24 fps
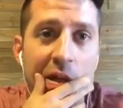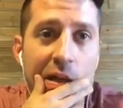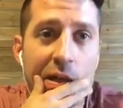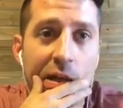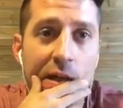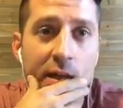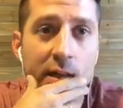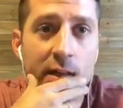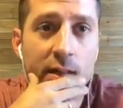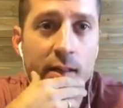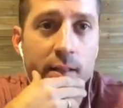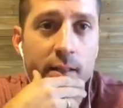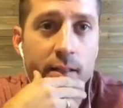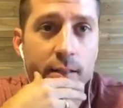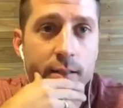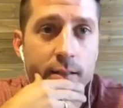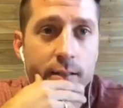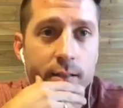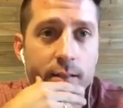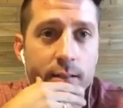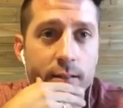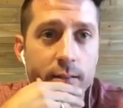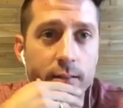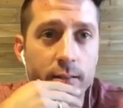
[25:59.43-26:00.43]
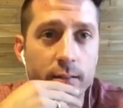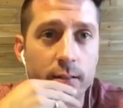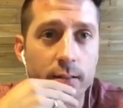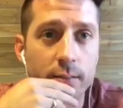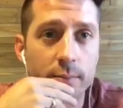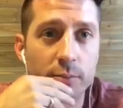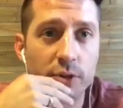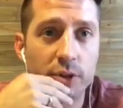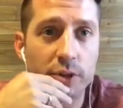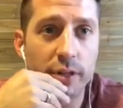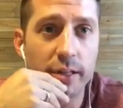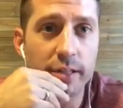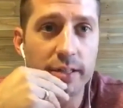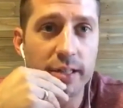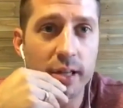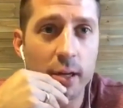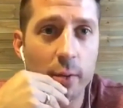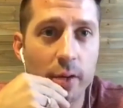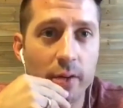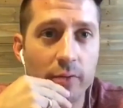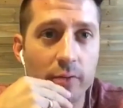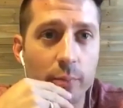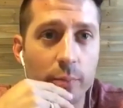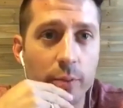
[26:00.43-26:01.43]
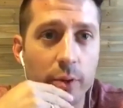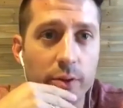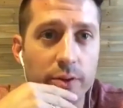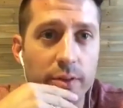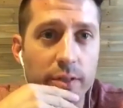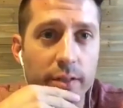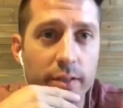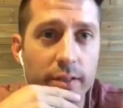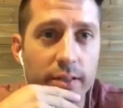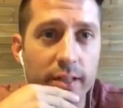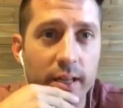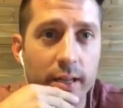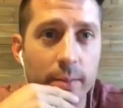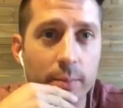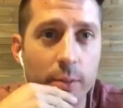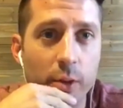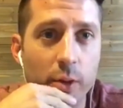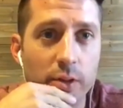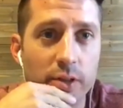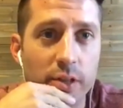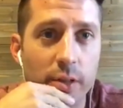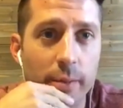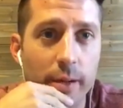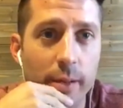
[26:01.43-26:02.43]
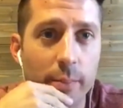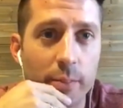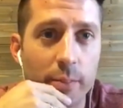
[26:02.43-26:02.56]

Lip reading: Should I stay away from posting the same post on my